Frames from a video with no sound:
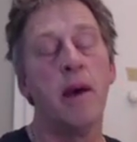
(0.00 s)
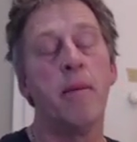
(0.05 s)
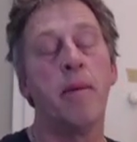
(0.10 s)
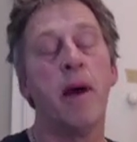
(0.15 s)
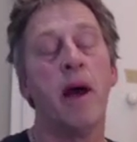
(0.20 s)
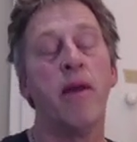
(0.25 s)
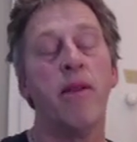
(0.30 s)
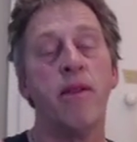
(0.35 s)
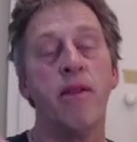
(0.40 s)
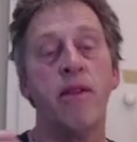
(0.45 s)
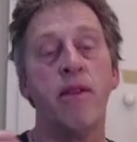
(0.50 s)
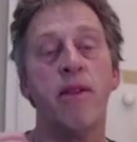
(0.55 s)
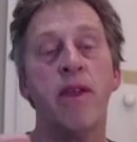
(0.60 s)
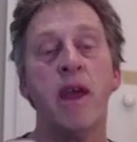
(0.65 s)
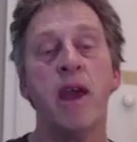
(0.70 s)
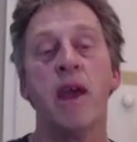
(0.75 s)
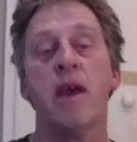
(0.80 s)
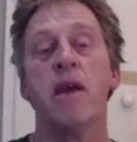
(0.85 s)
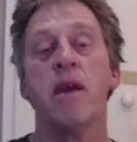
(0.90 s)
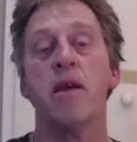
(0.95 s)
But
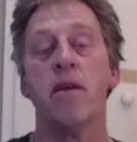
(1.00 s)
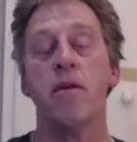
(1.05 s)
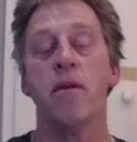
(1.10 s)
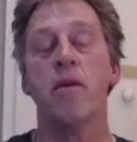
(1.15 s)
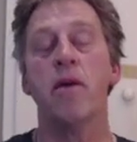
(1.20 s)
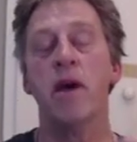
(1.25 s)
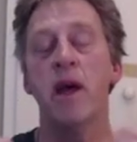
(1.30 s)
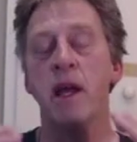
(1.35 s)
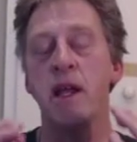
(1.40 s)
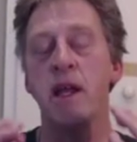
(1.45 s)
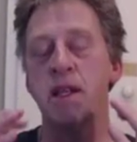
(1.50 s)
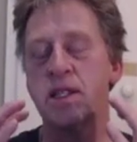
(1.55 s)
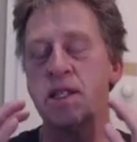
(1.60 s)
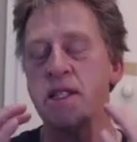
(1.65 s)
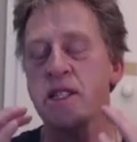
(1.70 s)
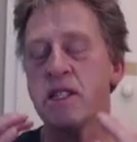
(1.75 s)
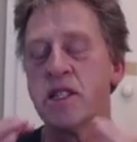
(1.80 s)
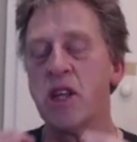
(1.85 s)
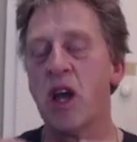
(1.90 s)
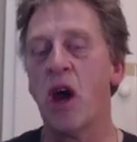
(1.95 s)
it's
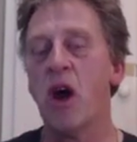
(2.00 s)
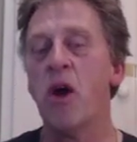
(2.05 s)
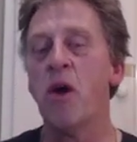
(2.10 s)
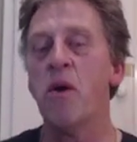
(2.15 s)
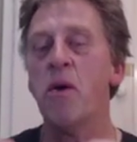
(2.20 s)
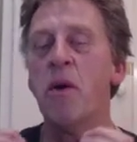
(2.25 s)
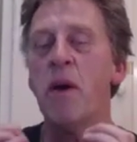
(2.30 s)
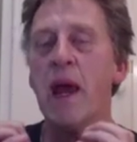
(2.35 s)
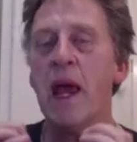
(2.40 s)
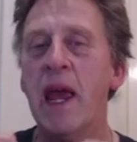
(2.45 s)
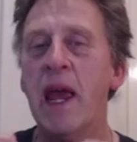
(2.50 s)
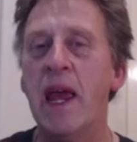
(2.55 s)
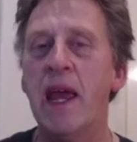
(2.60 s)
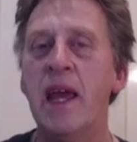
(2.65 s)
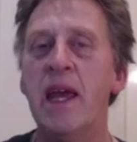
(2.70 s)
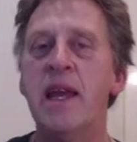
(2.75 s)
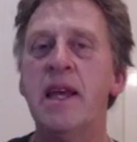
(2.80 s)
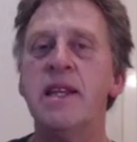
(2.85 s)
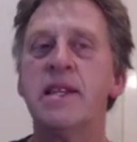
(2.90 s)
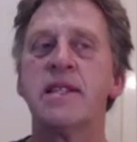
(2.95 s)
so
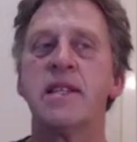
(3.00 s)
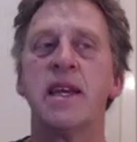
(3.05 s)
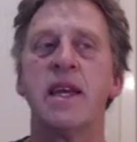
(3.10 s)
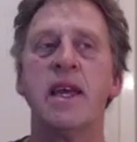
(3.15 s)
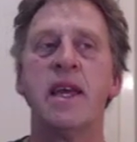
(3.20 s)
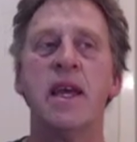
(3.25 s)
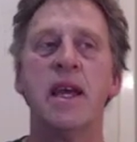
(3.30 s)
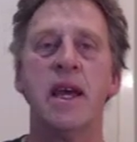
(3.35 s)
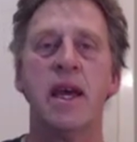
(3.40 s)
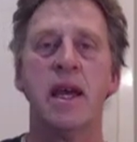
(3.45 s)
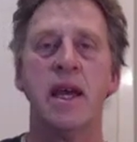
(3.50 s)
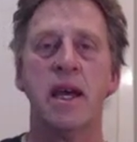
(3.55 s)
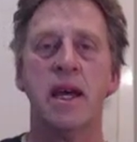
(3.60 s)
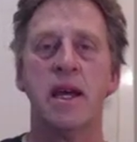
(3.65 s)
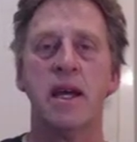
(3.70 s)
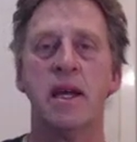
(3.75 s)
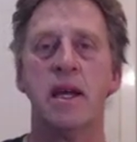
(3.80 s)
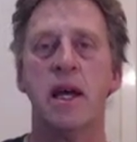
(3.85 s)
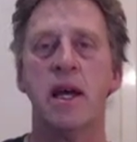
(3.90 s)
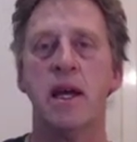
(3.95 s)
easy,
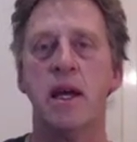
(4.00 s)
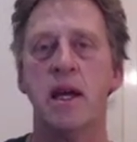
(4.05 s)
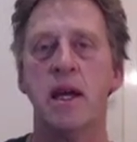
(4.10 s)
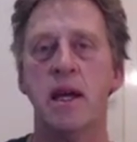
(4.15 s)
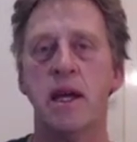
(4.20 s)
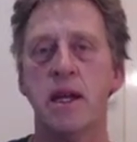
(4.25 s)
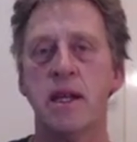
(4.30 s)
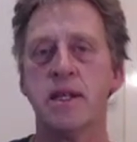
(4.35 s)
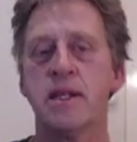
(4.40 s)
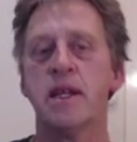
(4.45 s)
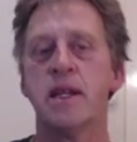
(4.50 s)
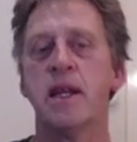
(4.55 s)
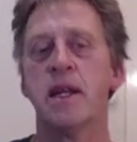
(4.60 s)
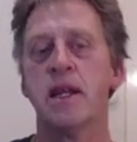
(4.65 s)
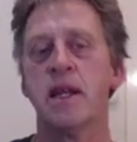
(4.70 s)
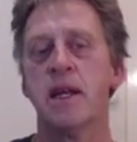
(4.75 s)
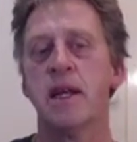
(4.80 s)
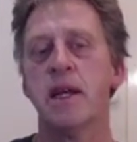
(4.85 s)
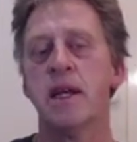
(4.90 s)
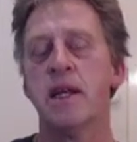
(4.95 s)
isn't it,
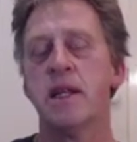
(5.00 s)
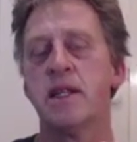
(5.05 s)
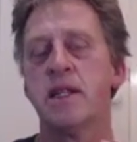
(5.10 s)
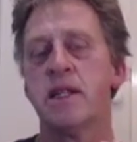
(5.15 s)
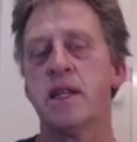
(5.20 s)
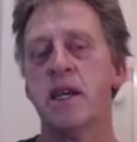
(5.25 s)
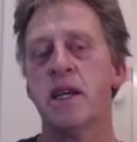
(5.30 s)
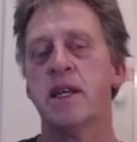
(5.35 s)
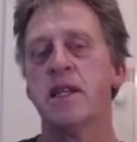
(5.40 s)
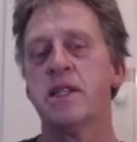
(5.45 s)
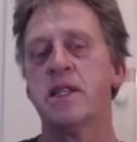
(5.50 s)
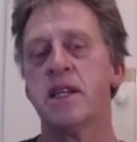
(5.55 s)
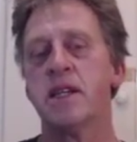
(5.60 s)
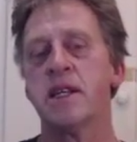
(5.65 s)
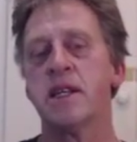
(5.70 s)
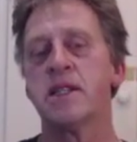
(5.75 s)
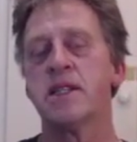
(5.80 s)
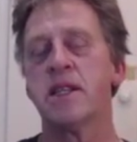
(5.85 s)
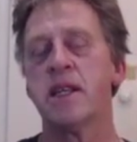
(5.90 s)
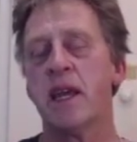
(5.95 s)
to
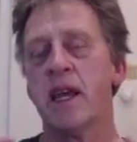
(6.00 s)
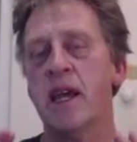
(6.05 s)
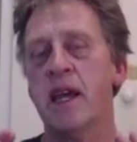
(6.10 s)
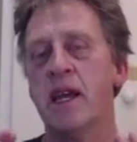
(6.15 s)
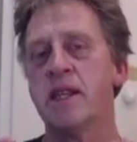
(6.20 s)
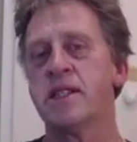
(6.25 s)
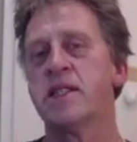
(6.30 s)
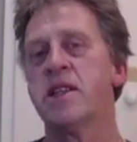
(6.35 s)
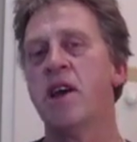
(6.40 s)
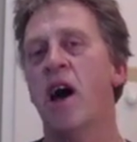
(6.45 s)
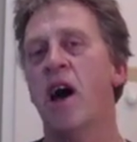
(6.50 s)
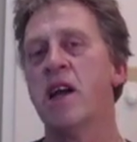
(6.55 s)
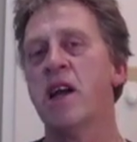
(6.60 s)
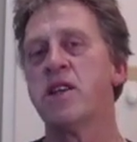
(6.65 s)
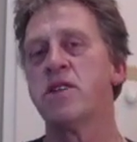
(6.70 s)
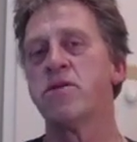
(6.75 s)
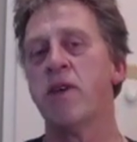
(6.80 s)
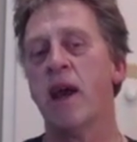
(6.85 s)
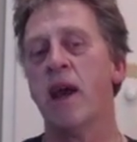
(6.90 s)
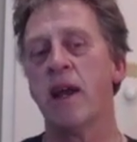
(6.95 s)
just get
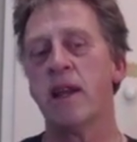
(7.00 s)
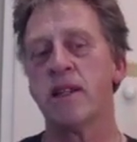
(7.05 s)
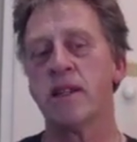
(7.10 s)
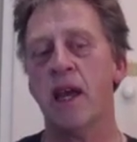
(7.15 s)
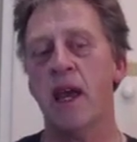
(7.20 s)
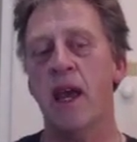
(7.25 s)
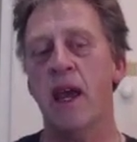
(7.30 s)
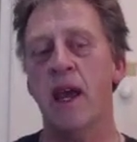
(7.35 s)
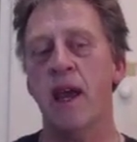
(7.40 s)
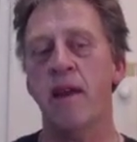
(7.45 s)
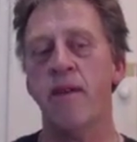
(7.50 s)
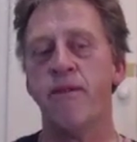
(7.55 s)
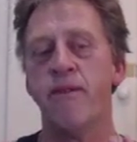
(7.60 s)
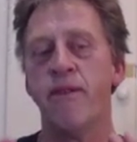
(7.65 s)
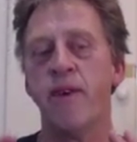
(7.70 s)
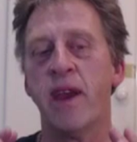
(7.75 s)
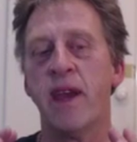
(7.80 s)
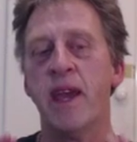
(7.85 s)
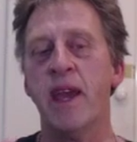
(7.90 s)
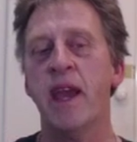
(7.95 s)
sidetracked and
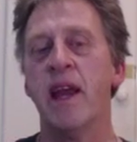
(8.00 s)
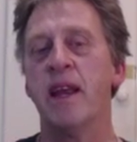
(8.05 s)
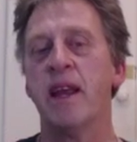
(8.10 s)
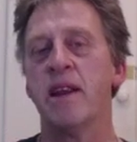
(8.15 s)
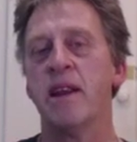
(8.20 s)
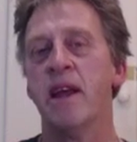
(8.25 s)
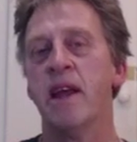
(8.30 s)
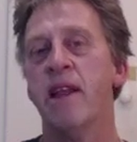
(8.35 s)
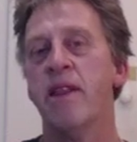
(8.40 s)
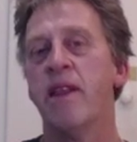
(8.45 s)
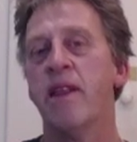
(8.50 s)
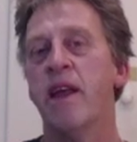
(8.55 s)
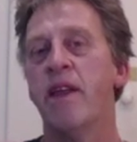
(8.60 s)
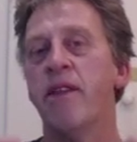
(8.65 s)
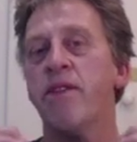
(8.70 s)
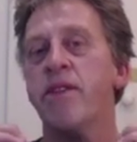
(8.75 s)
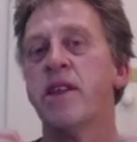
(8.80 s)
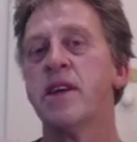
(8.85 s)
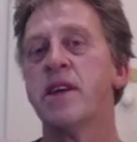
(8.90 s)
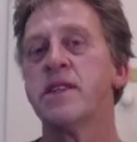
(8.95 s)
forget
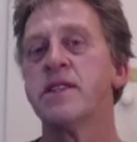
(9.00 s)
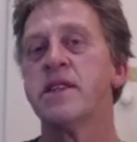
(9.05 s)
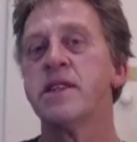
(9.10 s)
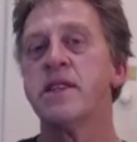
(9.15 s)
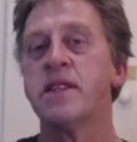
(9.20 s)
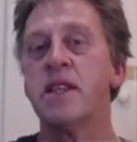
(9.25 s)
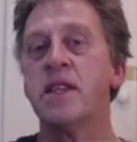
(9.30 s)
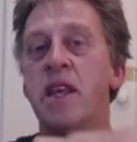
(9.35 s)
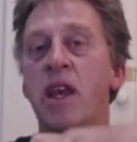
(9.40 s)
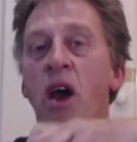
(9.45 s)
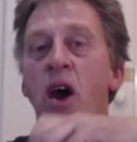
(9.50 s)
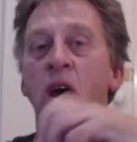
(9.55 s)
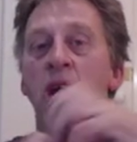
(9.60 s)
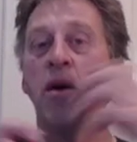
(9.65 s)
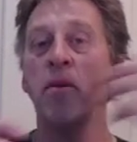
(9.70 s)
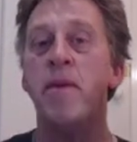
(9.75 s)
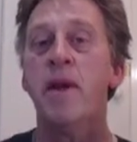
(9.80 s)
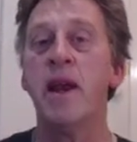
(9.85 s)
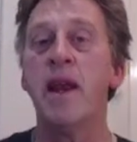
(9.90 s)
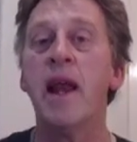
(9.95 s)
that this is the
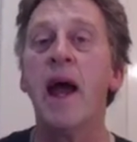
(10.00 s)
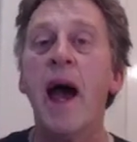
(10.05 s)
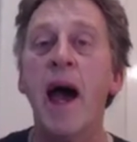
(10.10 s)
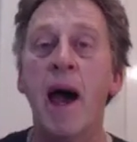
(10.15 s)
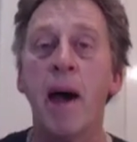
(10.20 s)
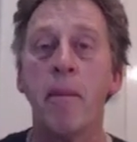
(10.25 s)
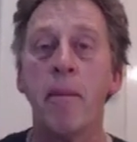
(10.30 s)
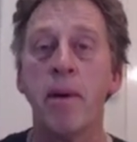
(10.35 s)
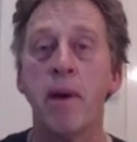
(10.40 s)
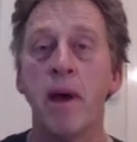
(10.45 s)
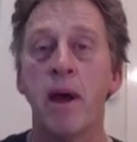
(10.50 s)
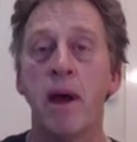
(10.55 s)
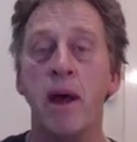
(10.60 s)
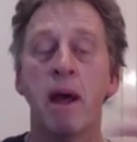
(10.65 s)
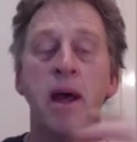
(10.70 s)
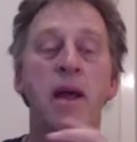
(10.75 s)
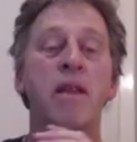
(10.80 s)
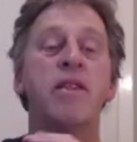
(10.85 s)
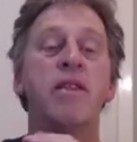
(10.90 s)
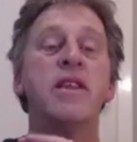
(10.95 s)
opening up.
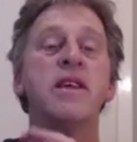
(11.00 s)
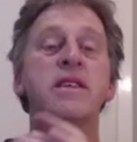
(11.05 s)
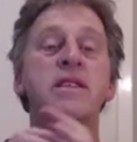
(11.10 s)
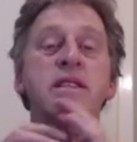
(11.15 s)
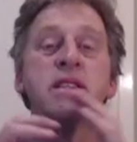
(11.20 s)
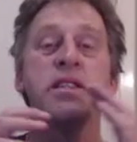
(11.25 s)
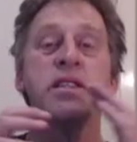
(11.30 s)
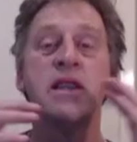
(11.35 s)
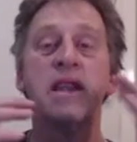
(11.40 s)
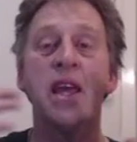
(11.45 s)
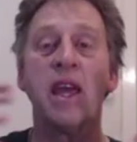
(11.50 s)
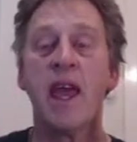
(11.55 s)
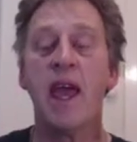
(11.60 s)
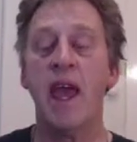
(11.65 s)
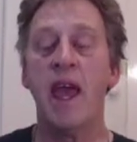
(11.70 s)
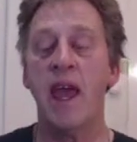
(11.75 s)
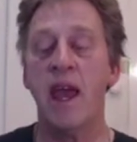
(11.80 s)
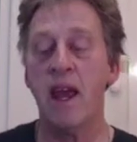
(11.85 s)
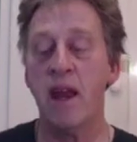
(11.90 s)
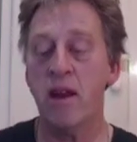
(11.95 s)
This is the
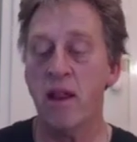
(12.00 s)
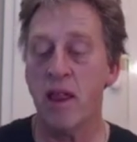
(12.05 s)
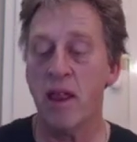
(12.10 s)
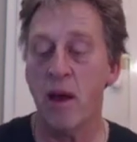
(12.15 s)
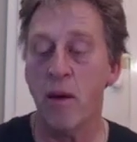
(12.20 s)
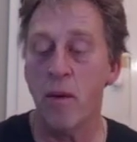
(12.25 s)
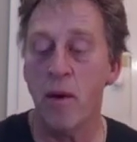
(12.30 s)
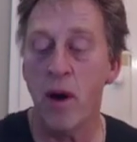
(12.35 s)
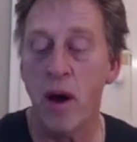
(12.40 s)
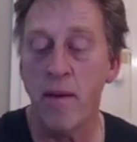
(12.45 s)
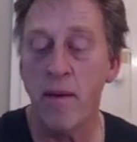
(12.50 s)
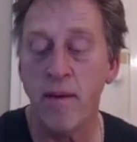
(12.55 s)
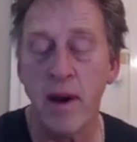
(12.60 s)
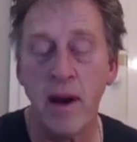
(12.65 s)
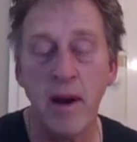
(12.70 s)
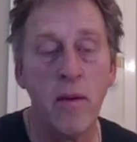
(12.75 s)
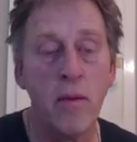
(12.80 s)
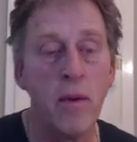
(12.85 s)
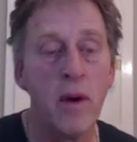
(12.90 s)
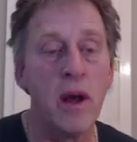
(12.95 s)
can that we're
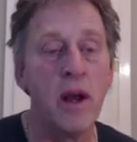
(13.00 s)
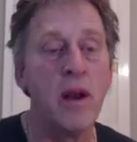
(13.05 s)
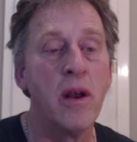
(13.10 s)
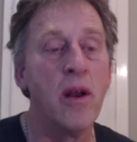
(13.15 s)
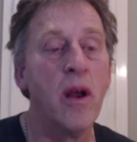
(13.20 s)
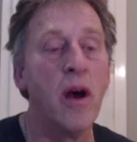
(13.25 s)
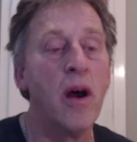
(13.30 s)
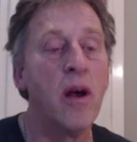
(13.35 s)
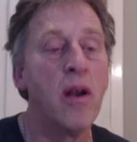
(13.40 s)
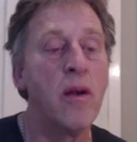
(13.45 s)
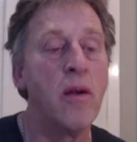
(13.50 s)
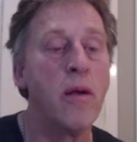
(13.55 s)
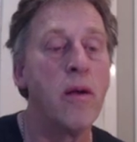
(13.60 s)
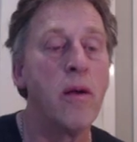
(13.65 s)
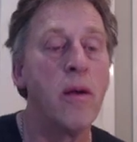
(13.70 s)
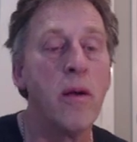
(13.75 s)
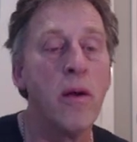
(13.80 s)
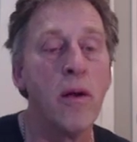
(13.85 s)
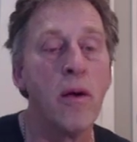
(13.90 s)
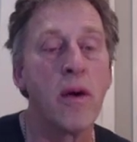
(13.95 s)
opening. We're not
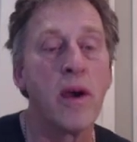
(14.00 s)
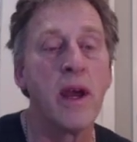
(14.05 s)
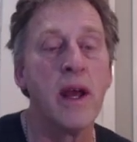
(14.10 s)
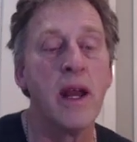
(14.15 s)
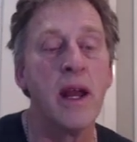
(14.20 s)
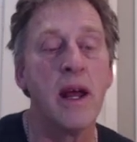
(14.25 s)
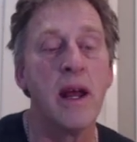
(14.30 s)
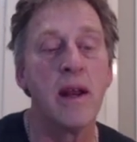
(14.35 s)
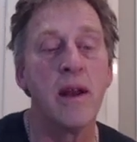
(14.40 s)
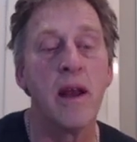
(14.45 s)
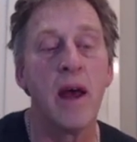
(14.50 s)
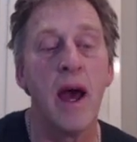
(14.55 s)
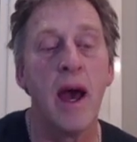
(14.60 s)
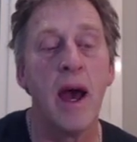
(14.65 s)
looking at